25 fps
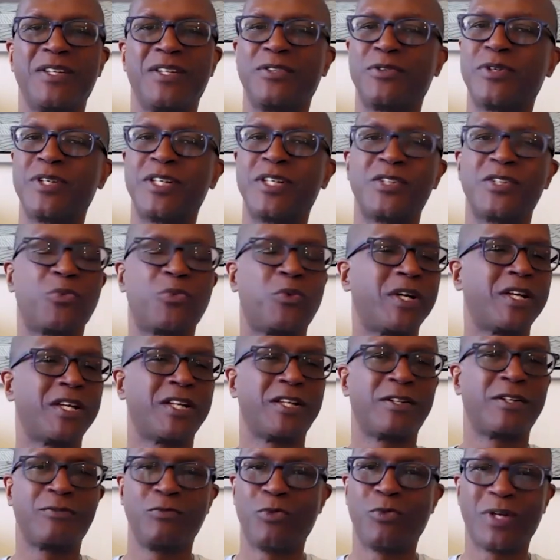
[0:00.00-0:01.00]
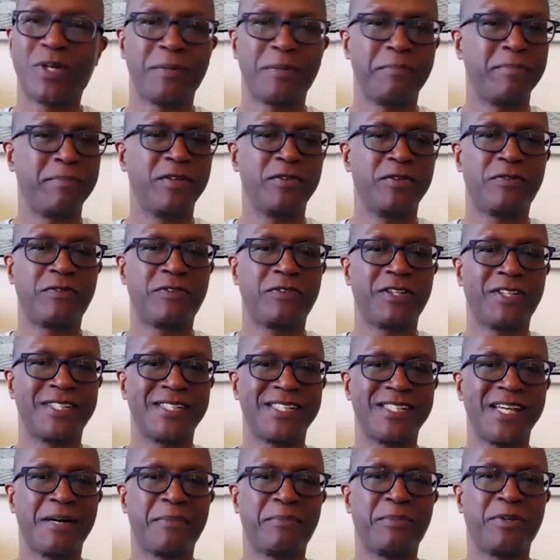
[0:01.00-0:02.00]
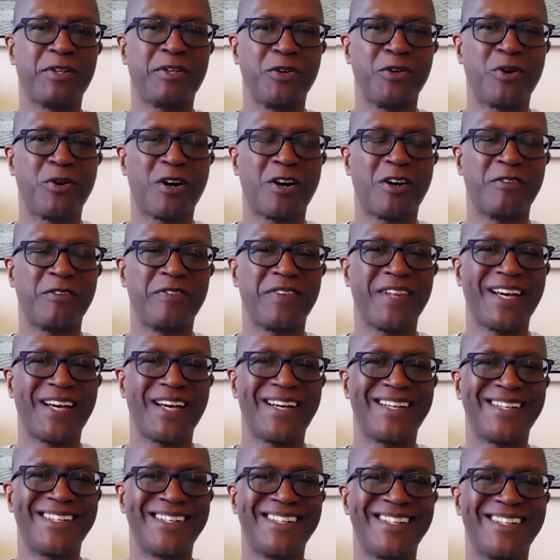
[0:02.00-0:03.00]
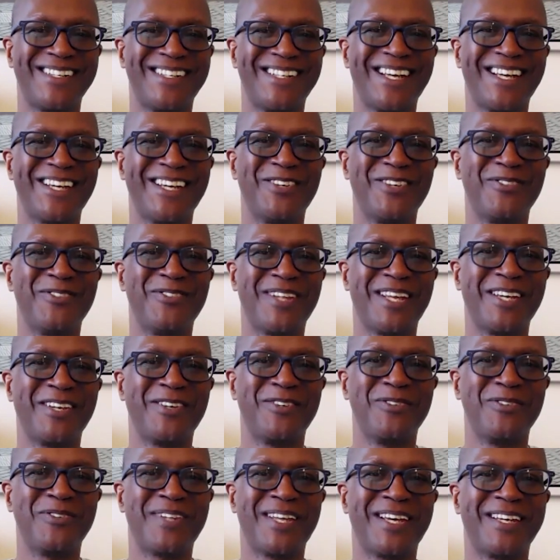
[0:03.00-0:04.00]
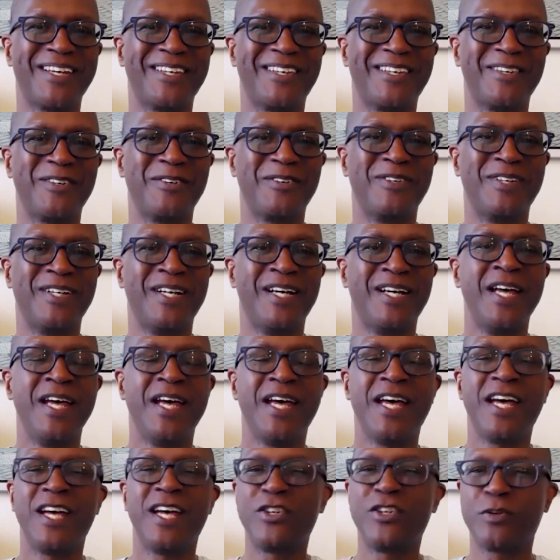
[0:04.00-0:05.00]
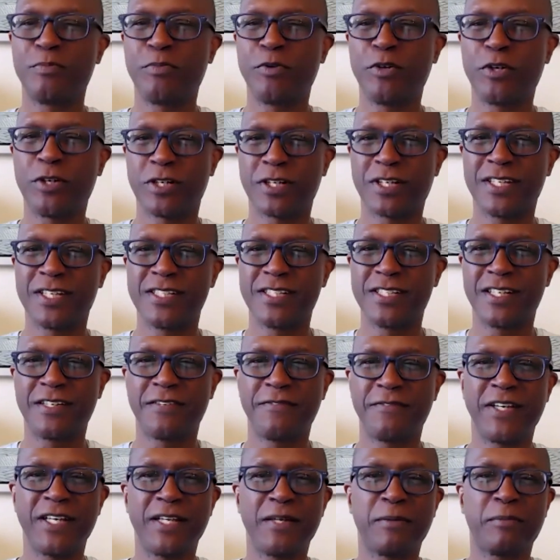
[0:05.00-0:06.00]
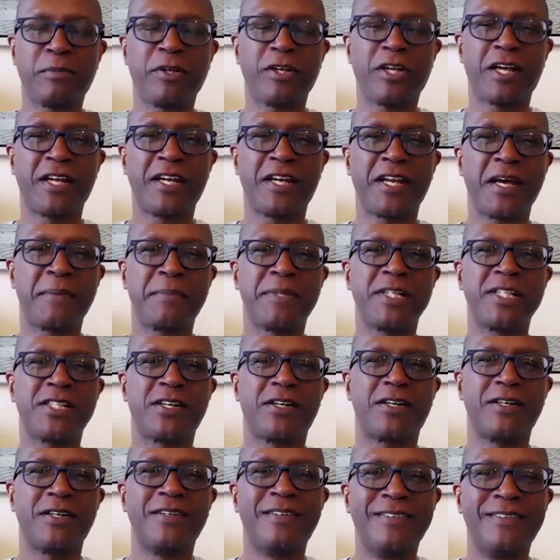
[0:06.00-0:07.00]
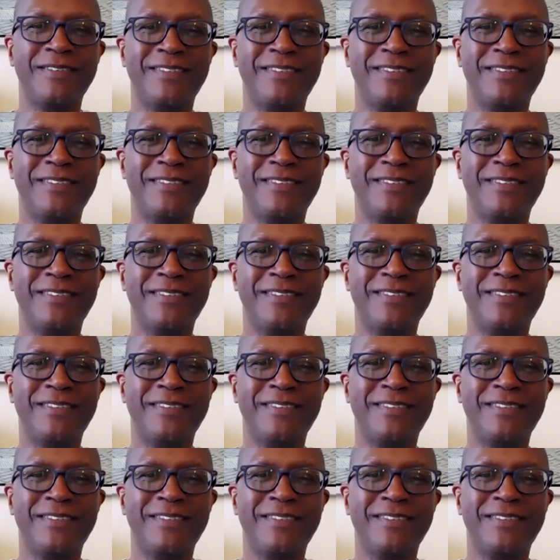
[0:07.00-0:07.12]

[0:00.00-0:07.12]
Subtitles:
And Chris, what a beautiful example you are of that. Thank you, thank you, thank you. And your book, is it available on Amazon?